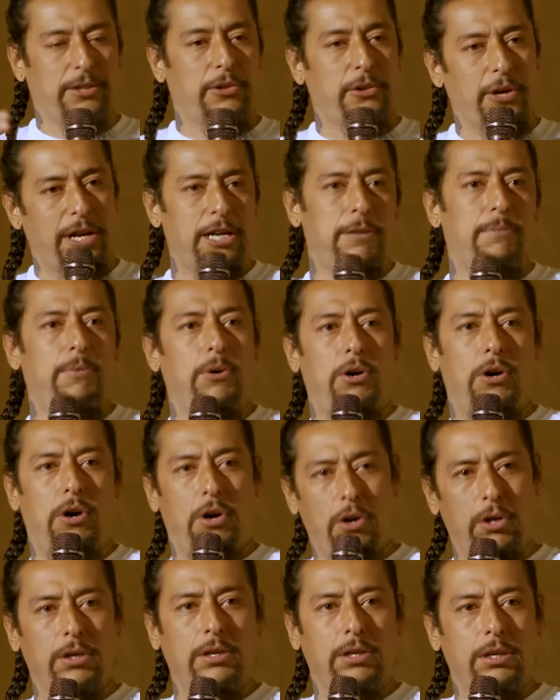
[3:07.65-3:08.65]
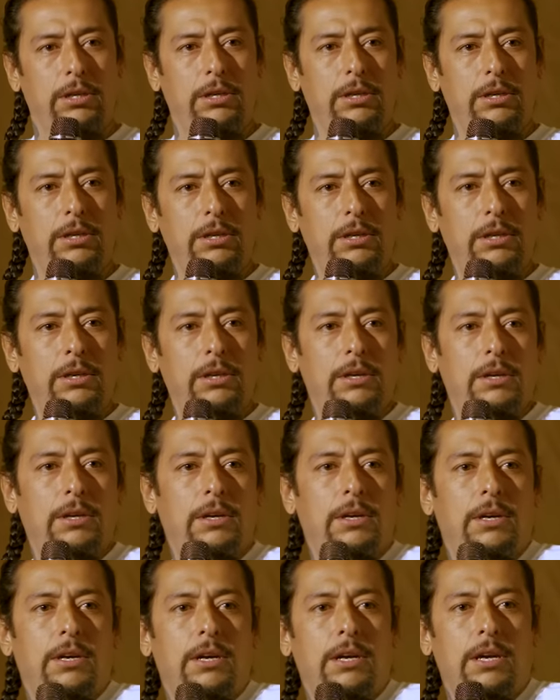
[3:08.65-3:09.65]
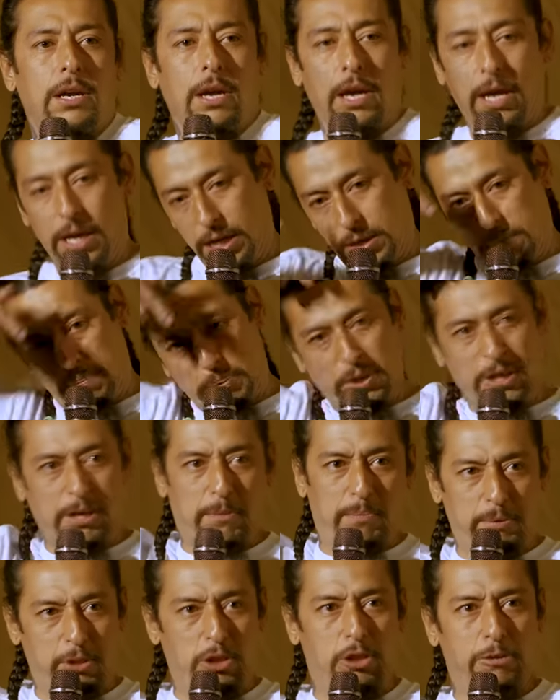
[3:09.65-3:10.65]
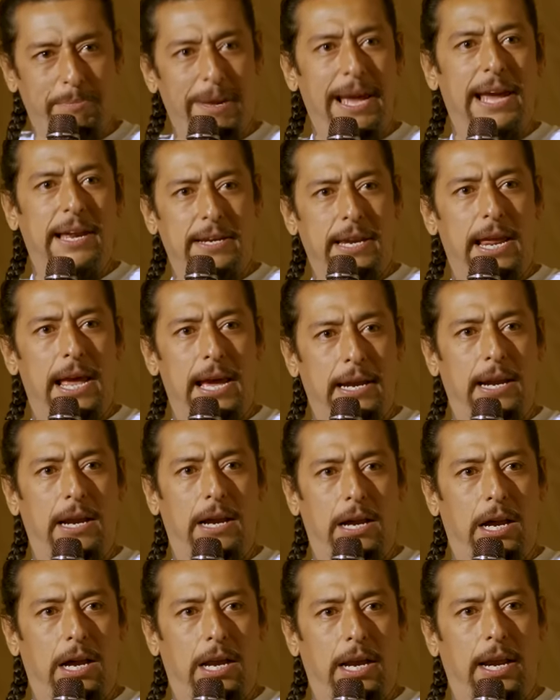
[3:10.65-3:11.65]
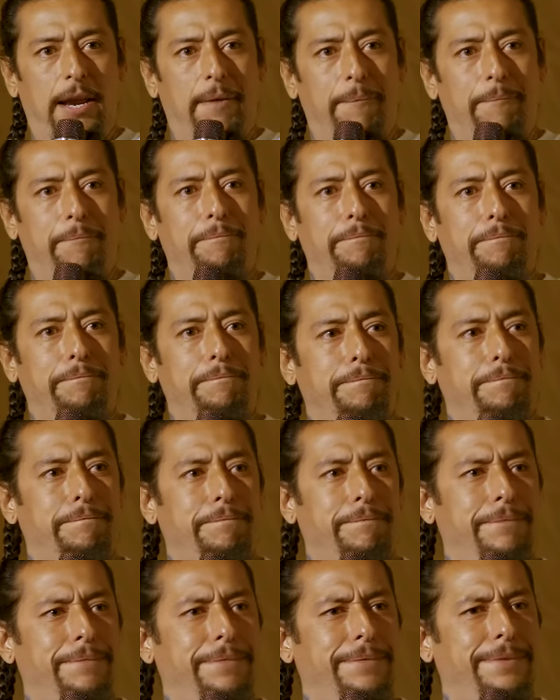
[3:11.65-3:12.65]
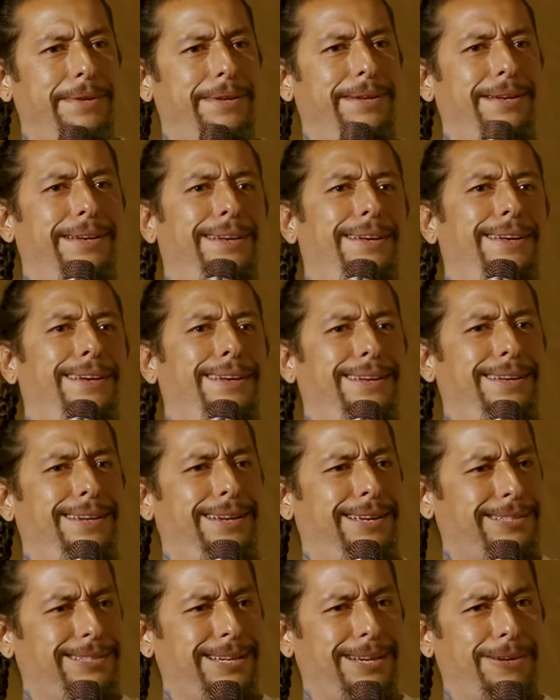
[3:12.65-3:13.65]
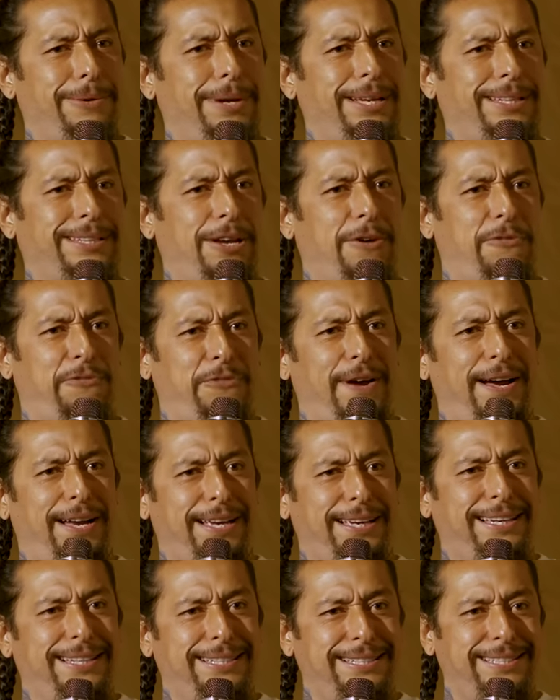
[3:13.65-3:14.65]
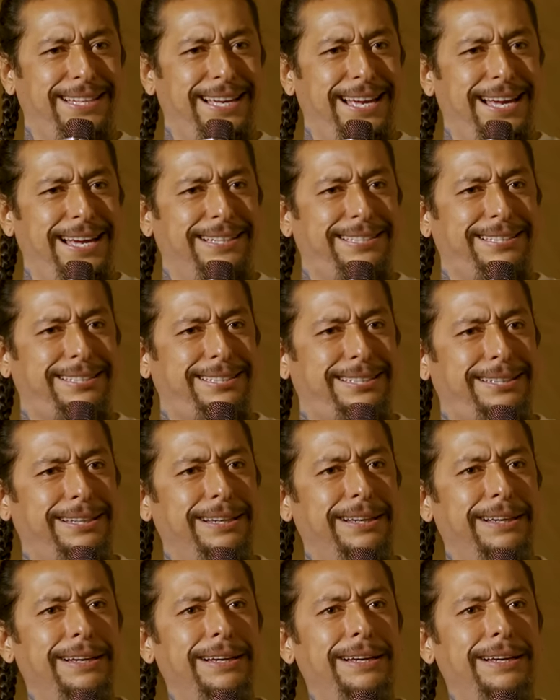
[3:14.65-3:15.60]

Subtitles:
Incredible Hulk, and he put a blue bandana on it. And I was like, what the fuck is this?